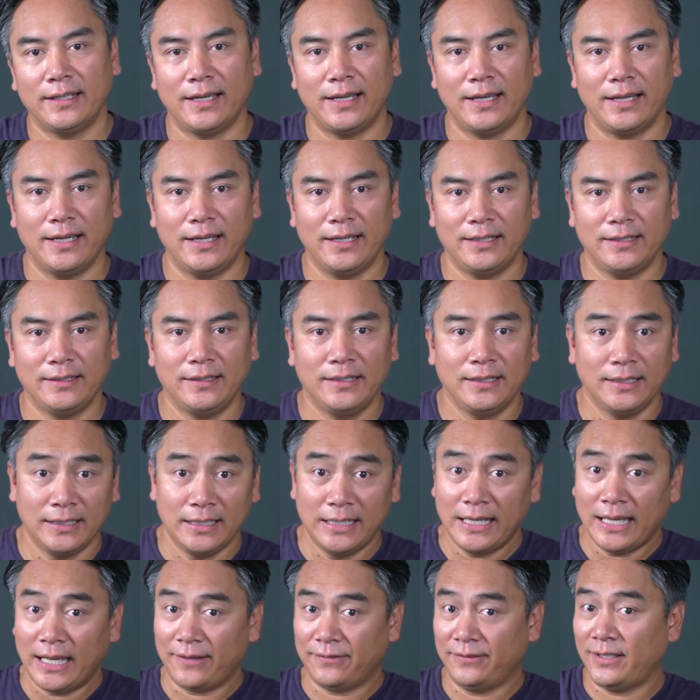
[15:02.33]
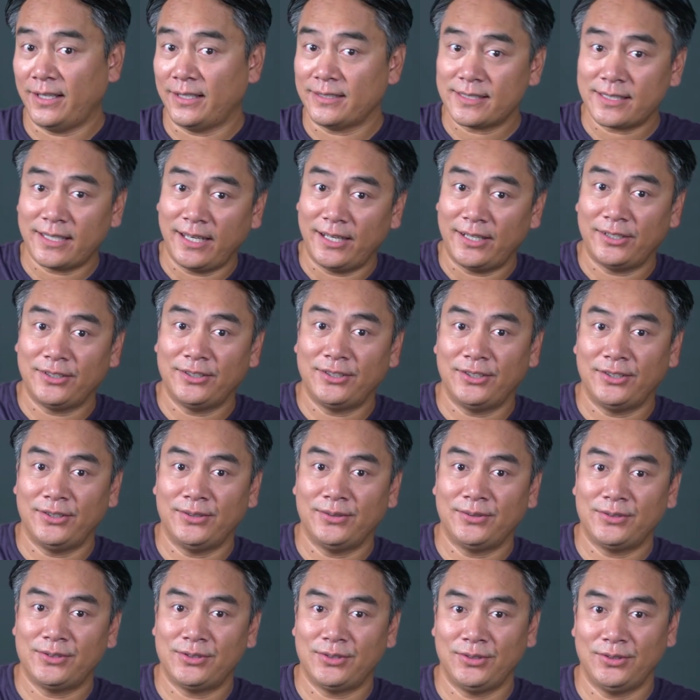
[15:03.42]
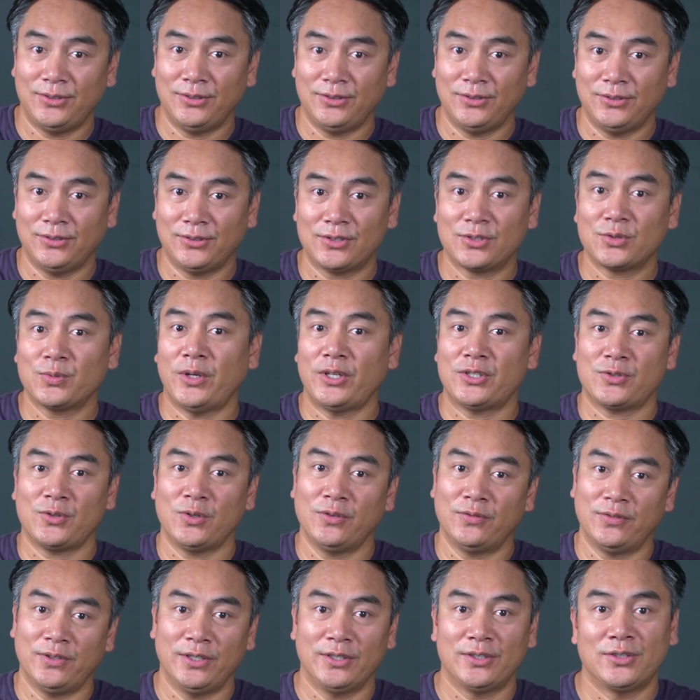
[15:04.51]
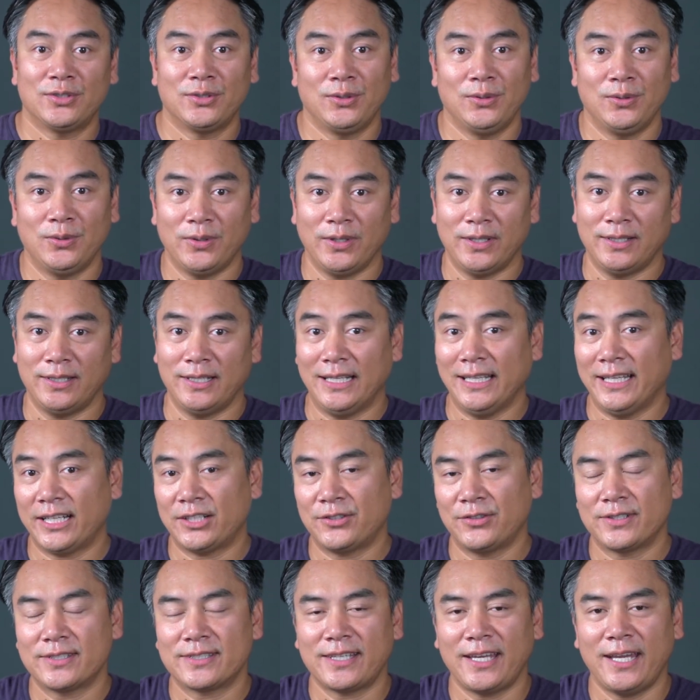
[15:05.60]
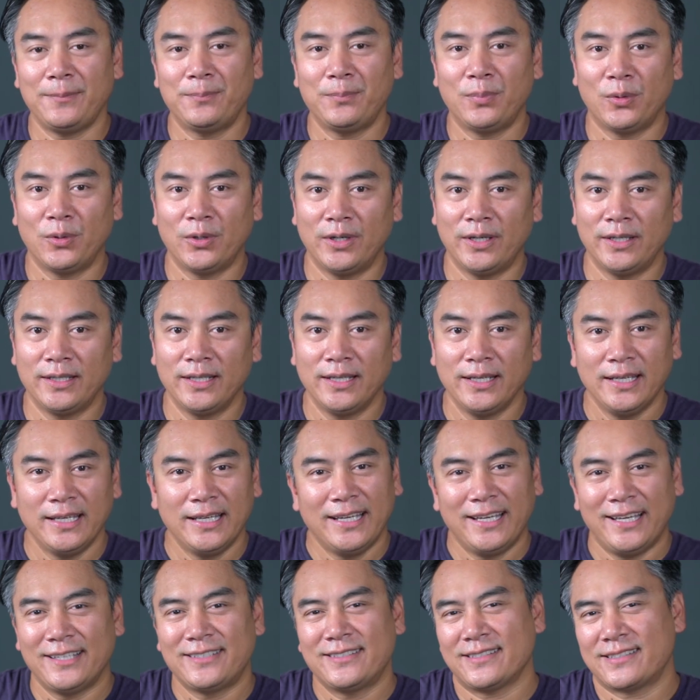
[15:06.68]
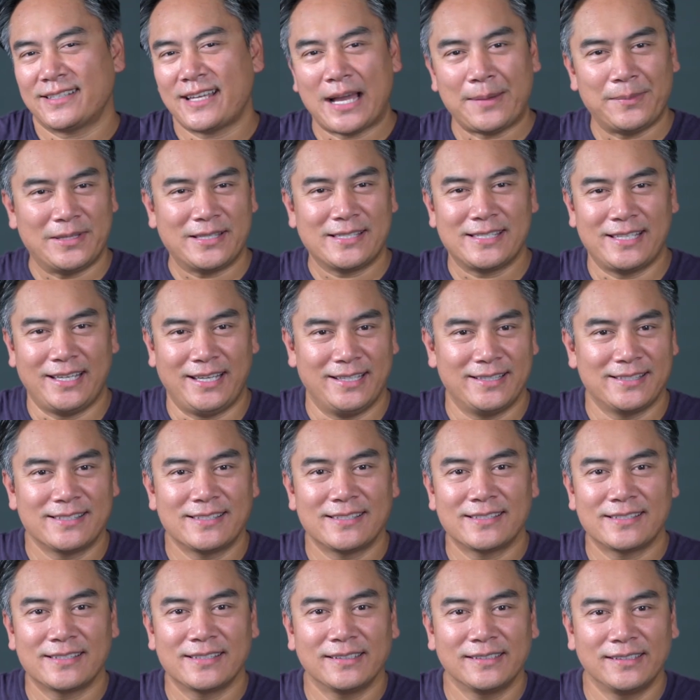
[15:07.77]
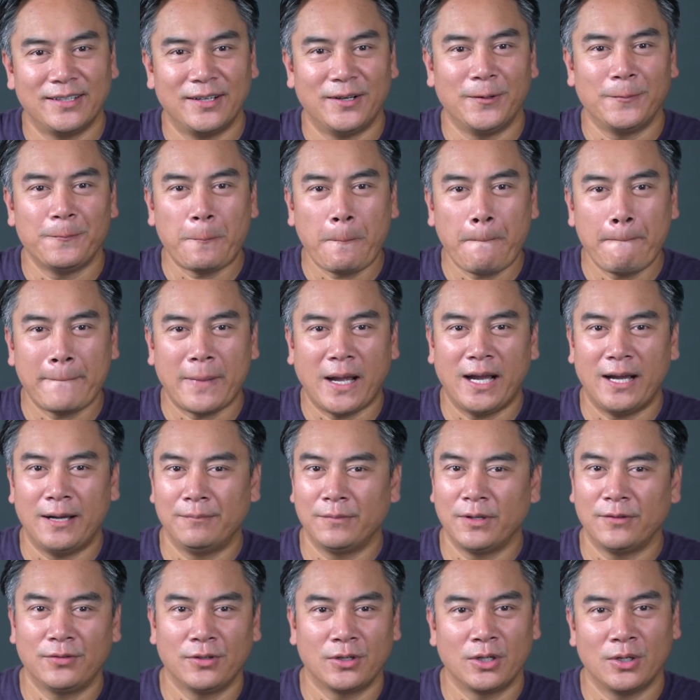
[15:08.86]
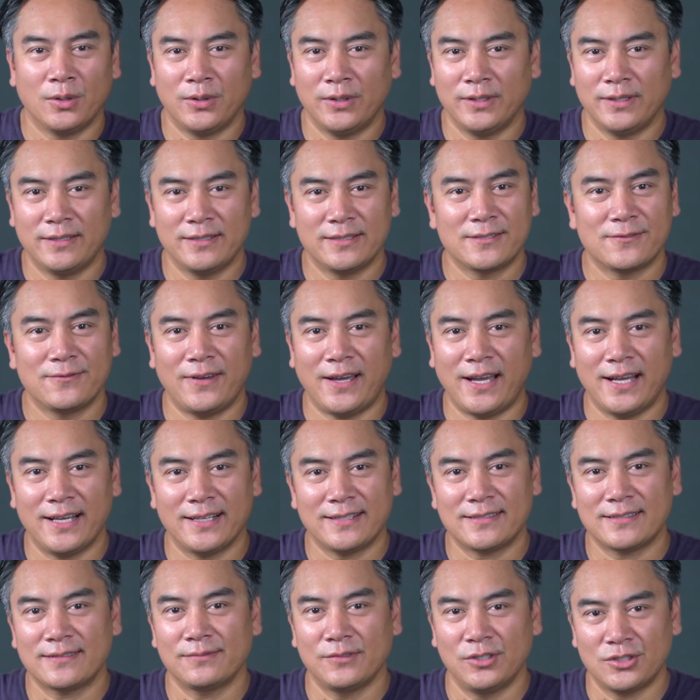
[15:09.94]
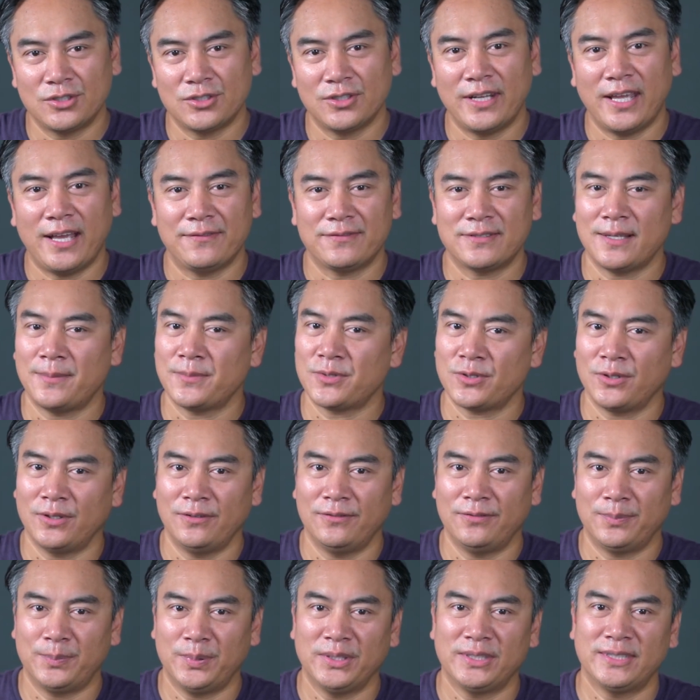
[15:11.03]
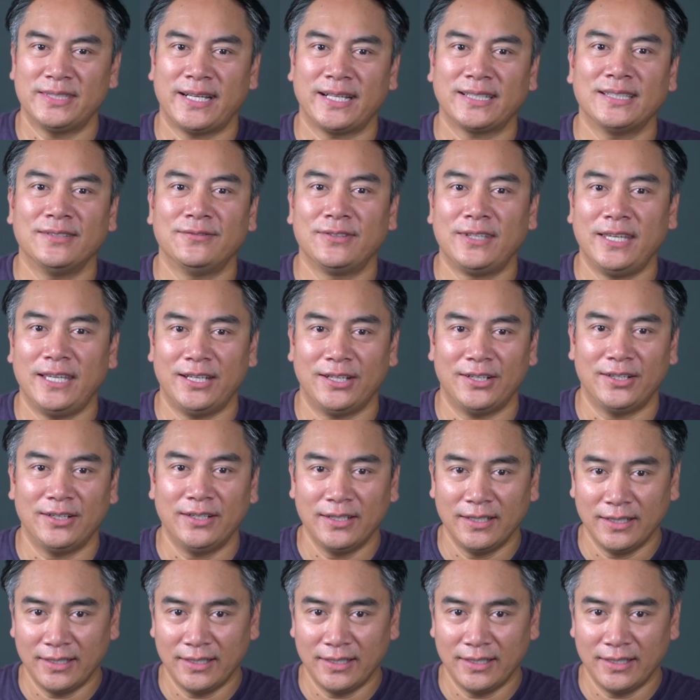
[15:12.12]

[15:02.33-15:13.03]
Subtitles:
I have not scared you to switch over to an electric skateboard. It's just common sense. You know, if you're going this fast, you should have some sort of protective gear